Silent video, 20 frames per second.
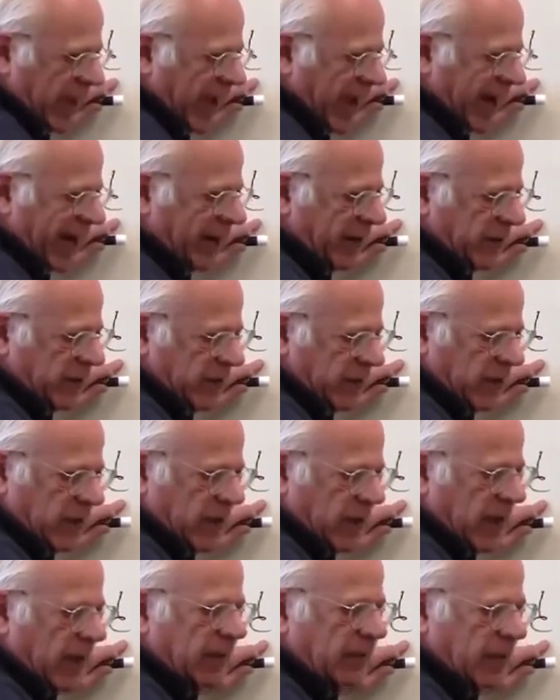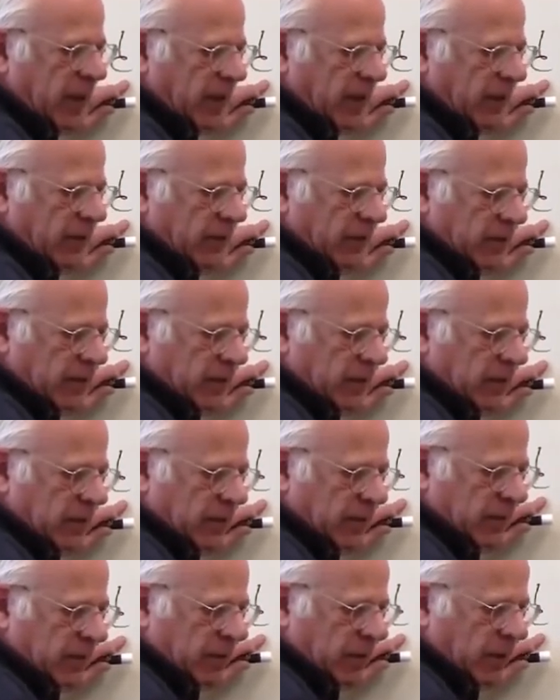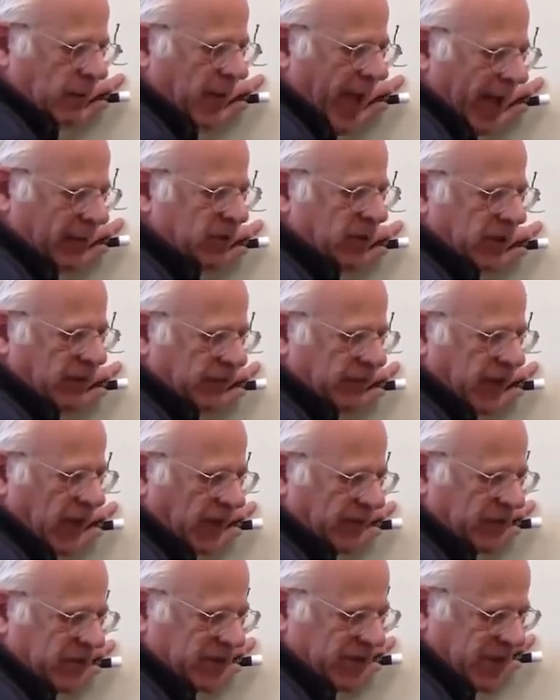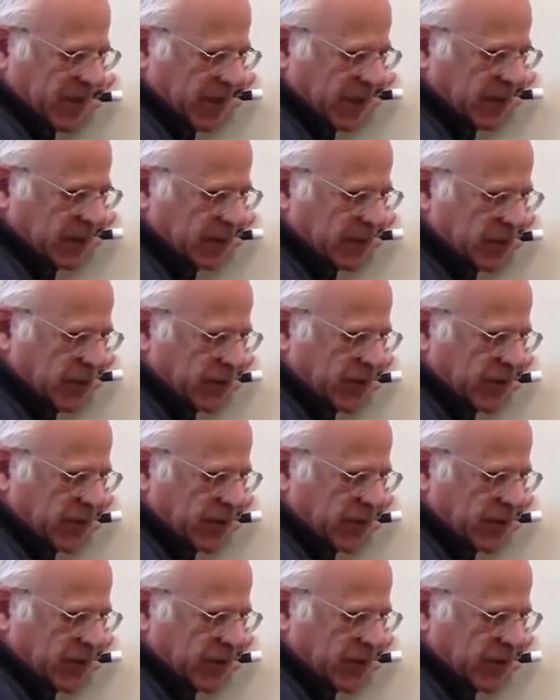a higher uh, uh, amount of, of C.